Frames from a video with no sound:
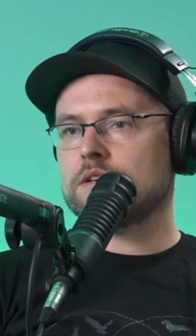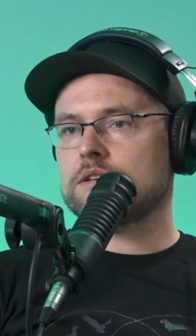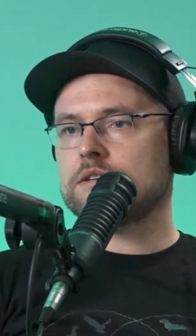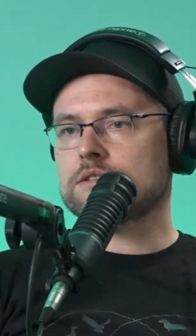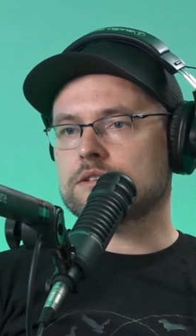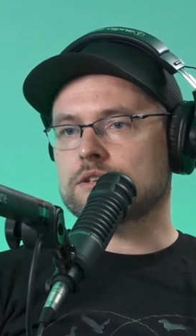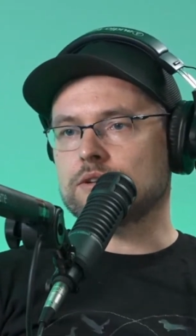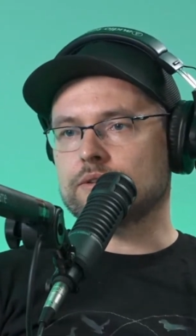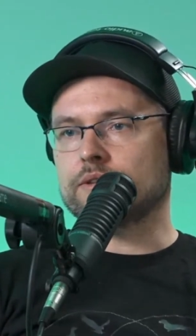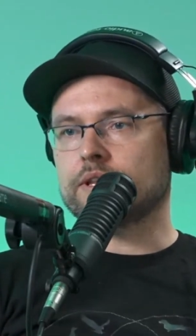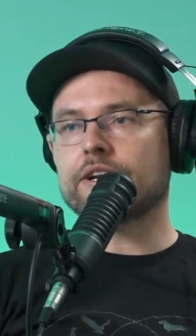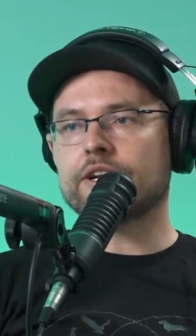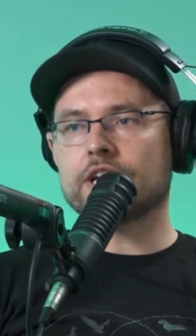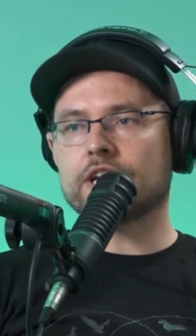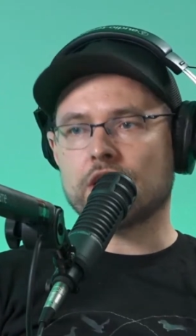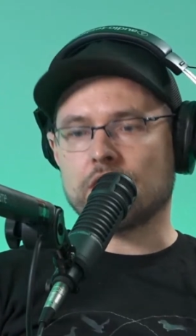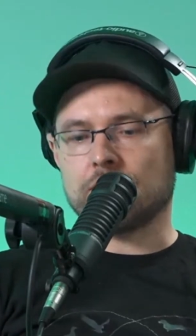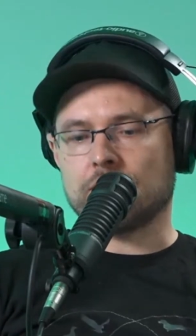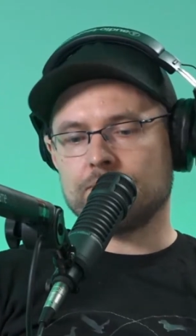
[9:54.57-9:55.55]
So there you
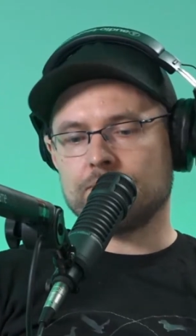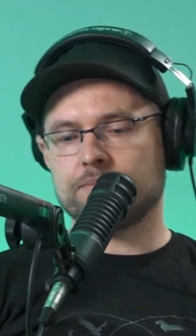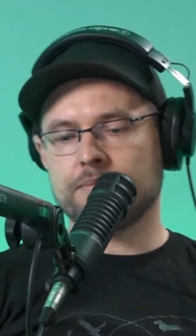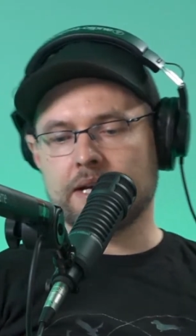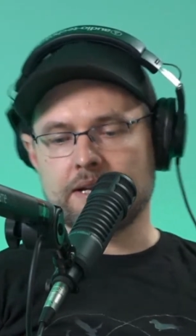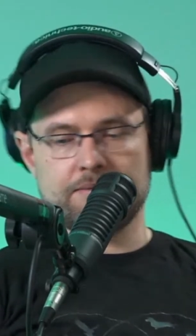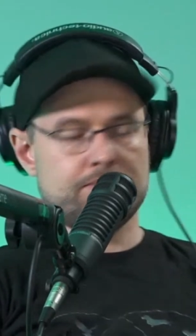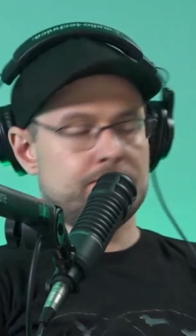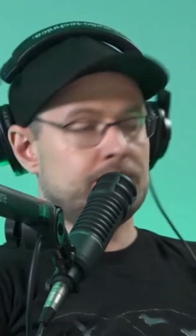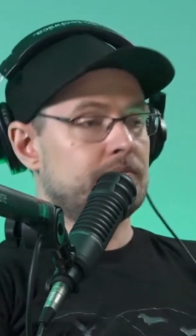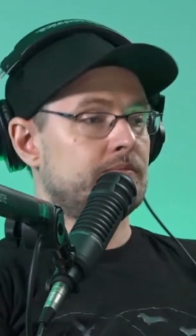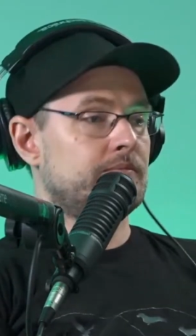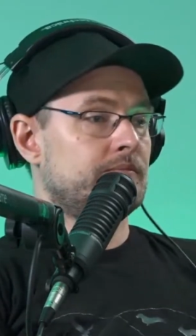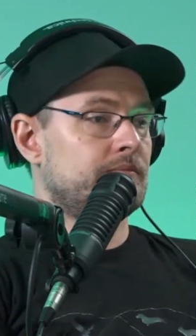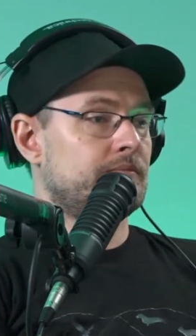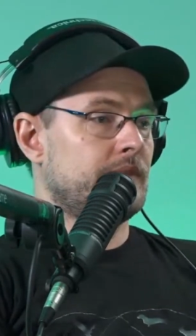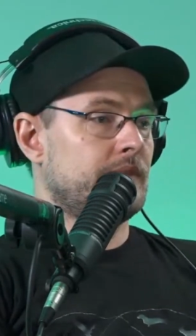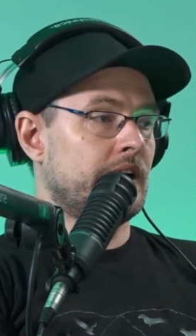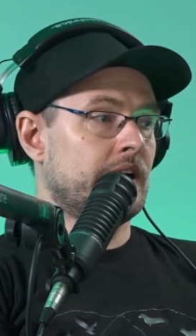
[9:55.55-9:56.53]
go. But
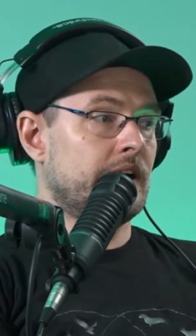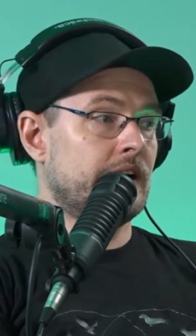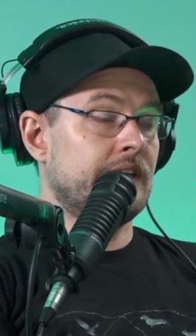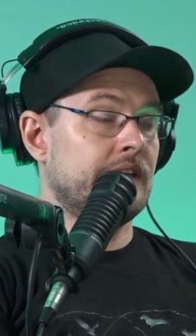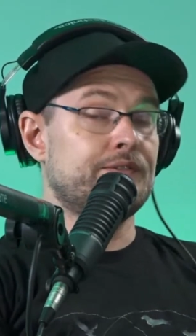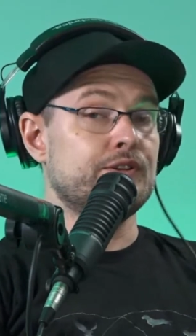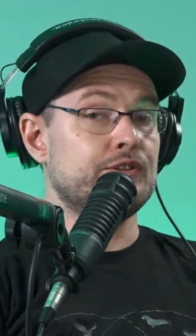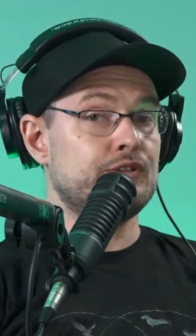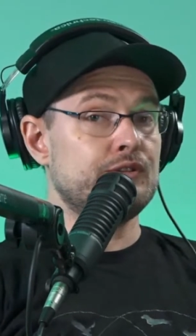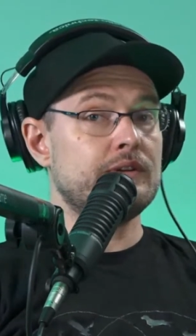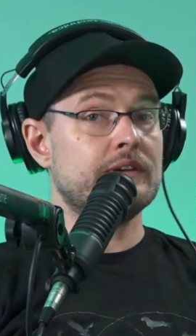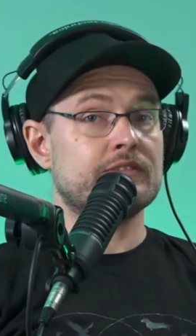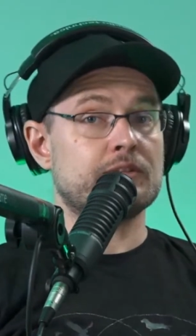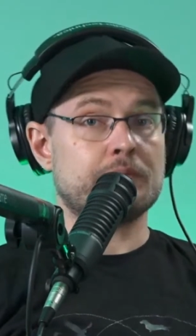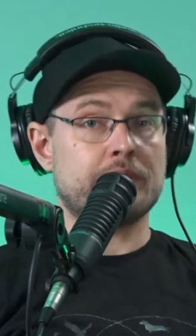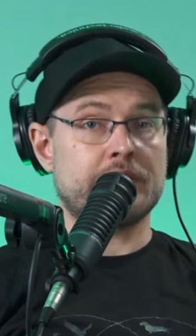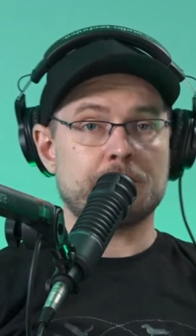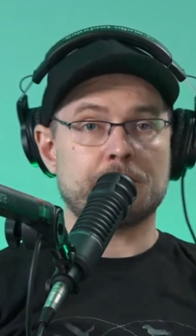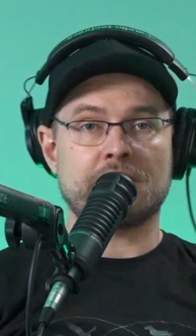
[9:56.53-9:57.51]
if you do have
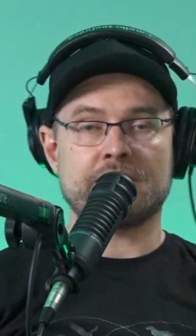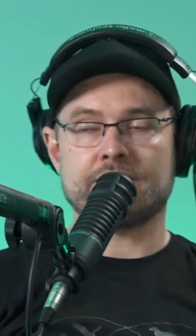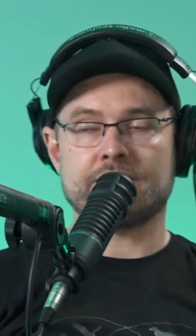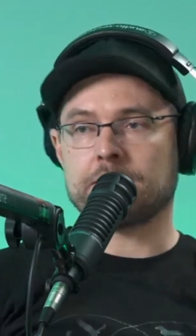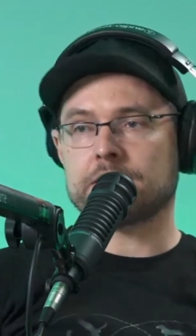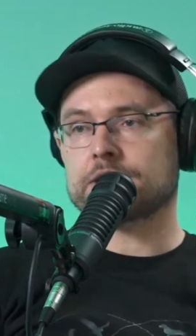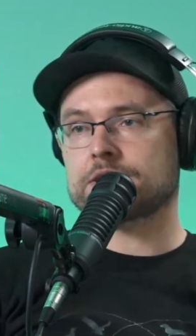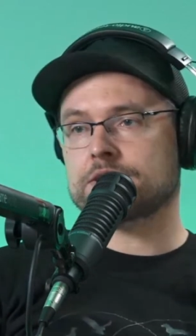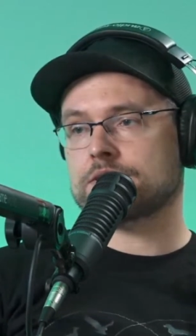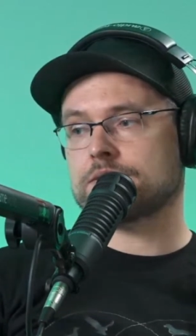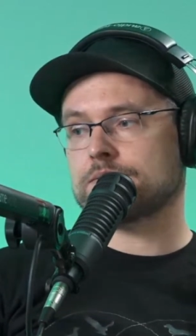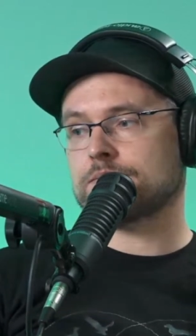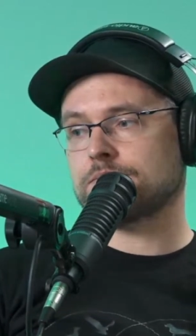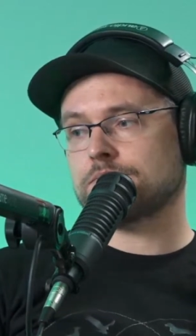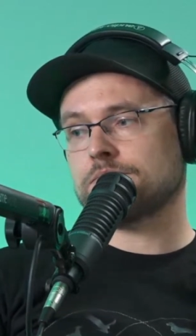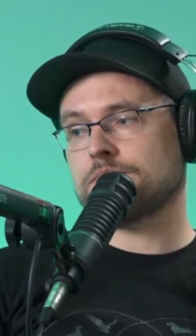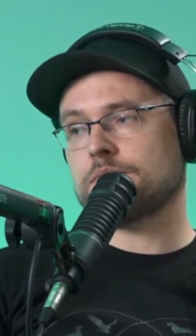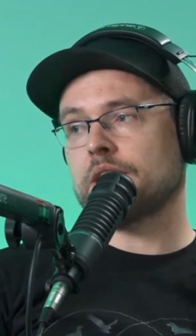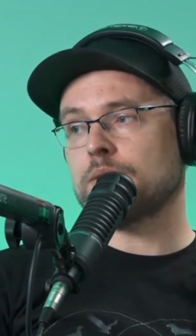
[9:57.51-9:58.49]
the money to buy vMix,
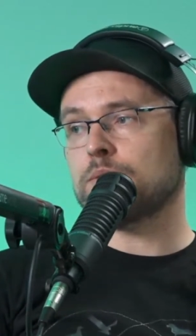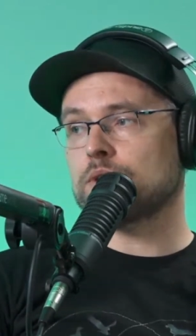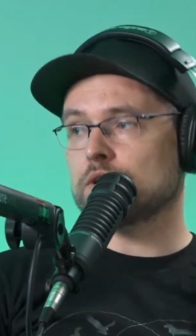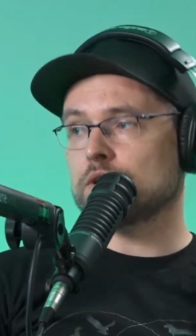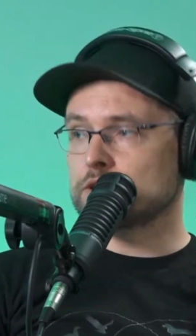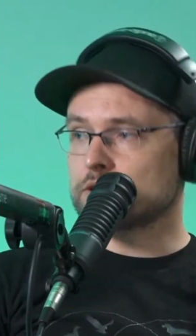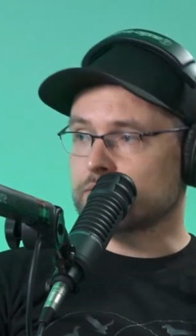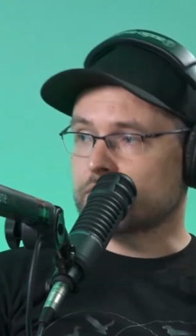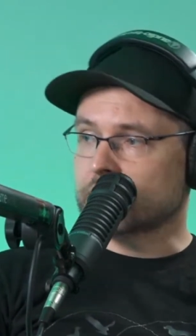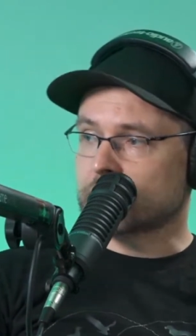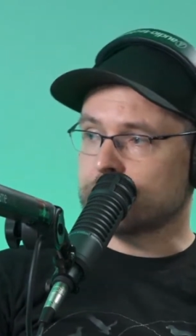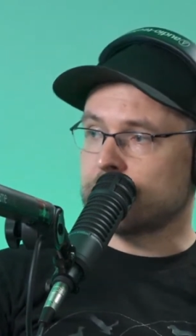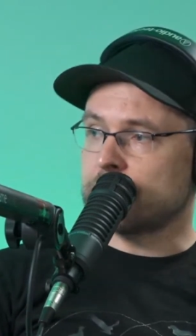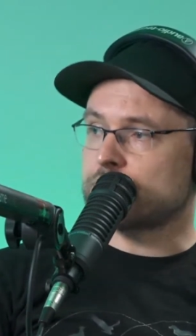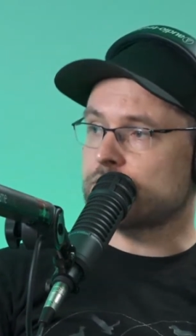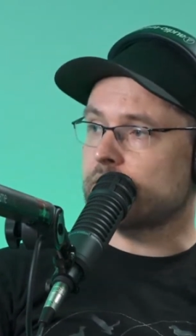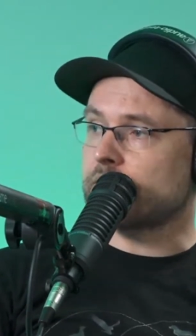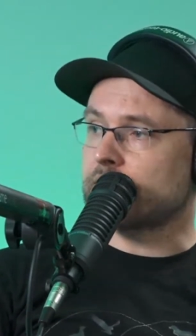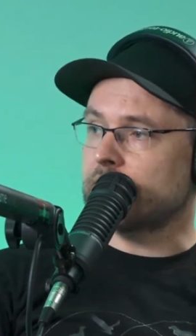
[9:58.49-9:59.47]
I would also
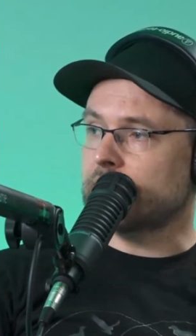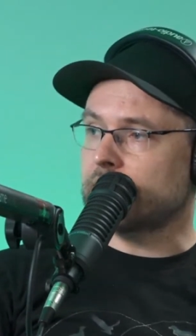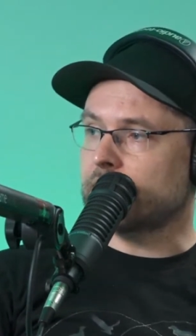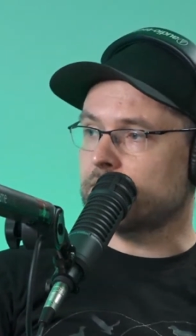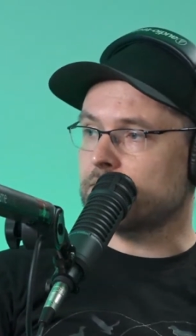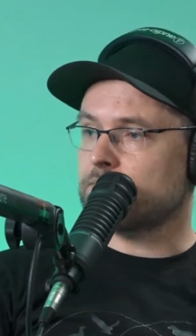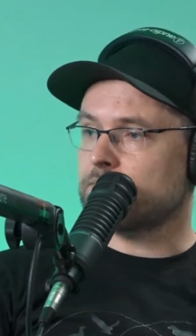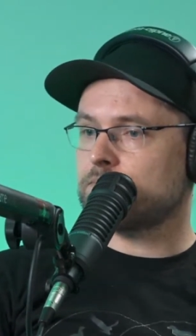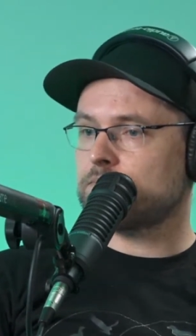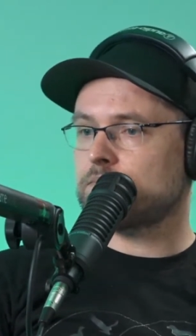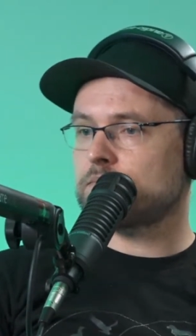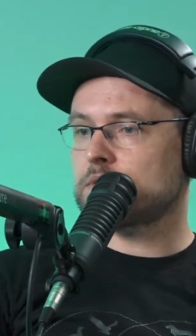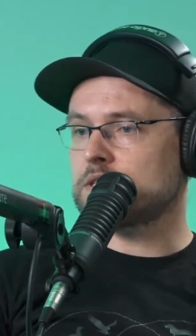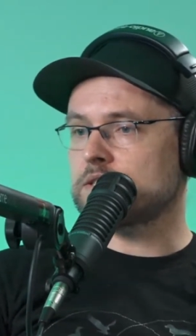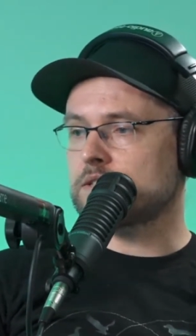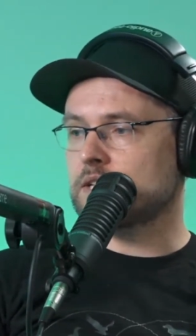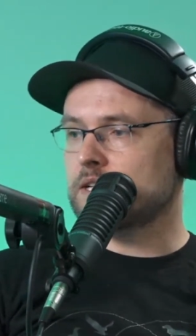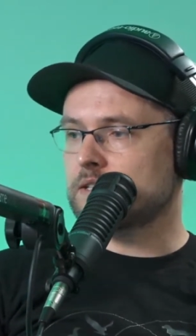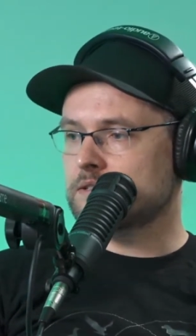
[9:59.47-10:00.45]
recommend trying that out.
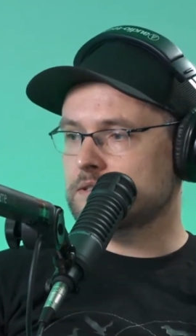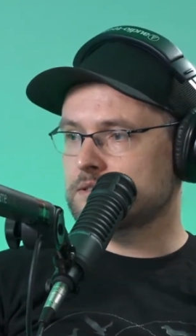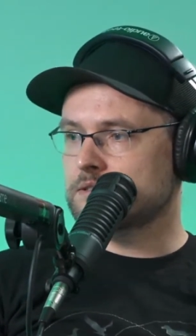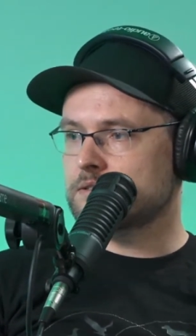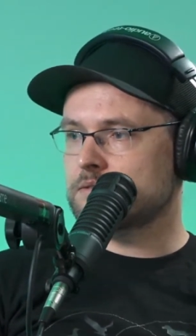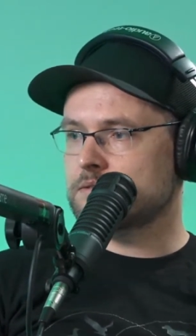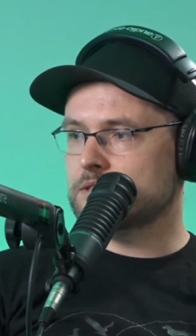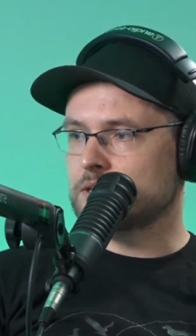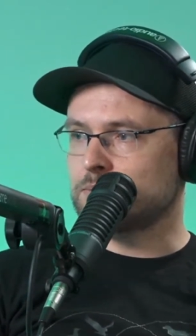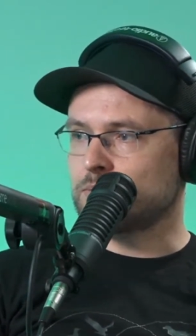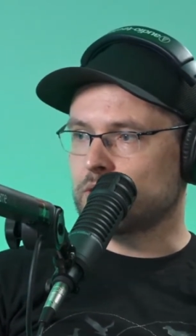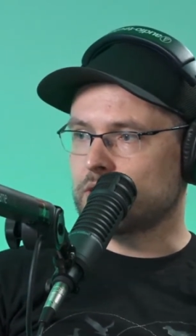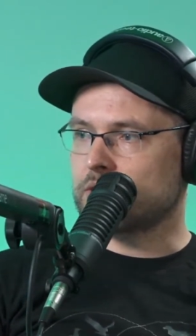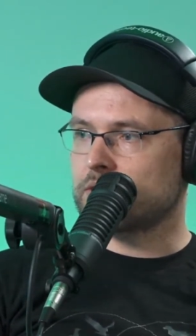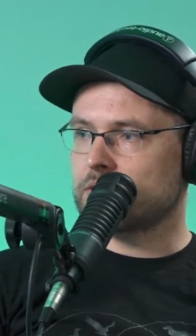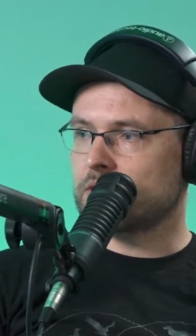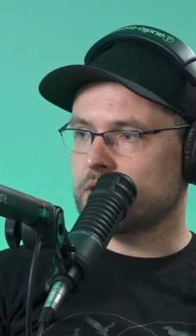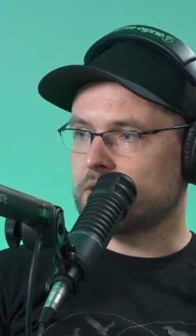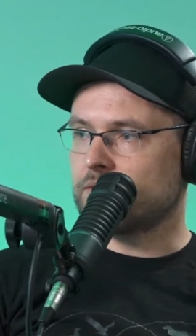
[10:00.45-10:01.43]
because that's
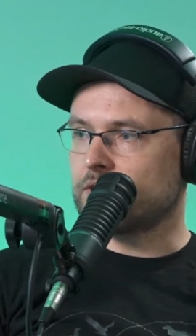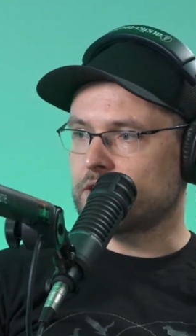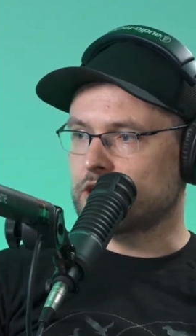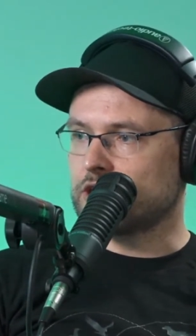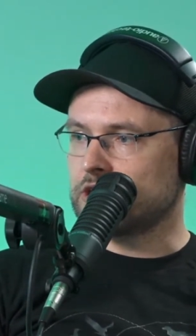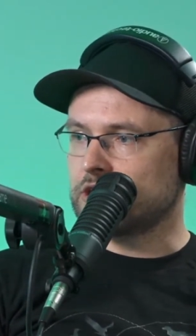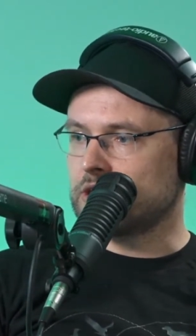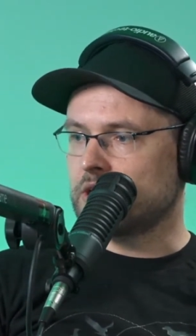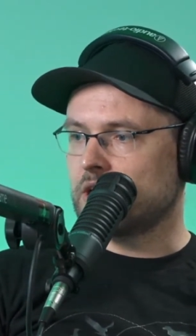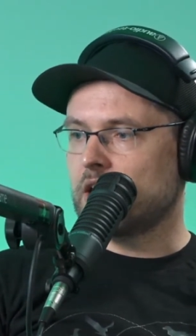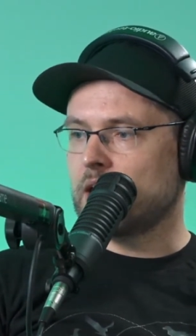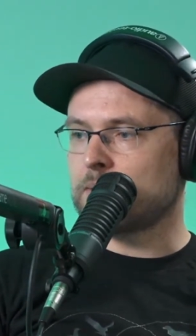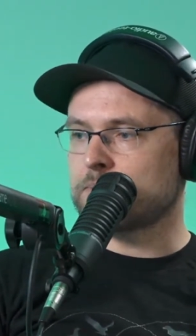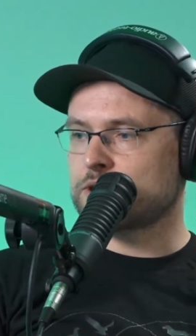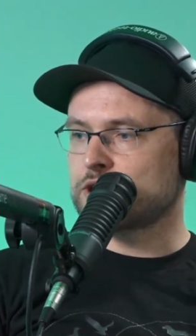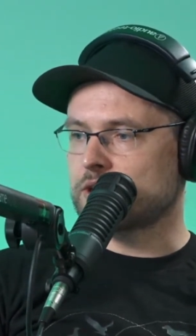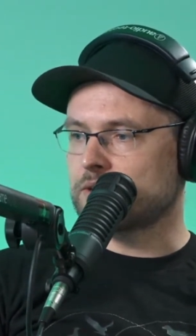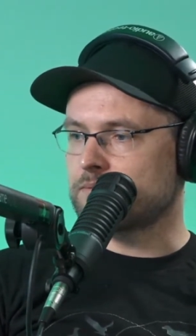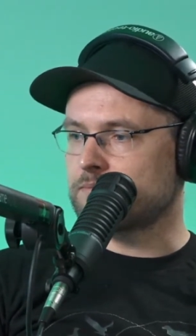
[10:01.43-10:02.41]
somewhat of a good
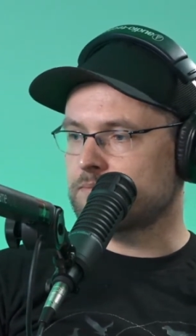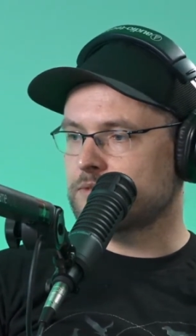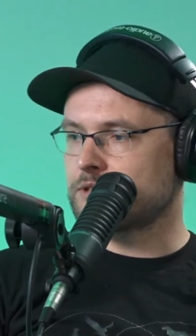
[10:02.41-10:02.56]
option.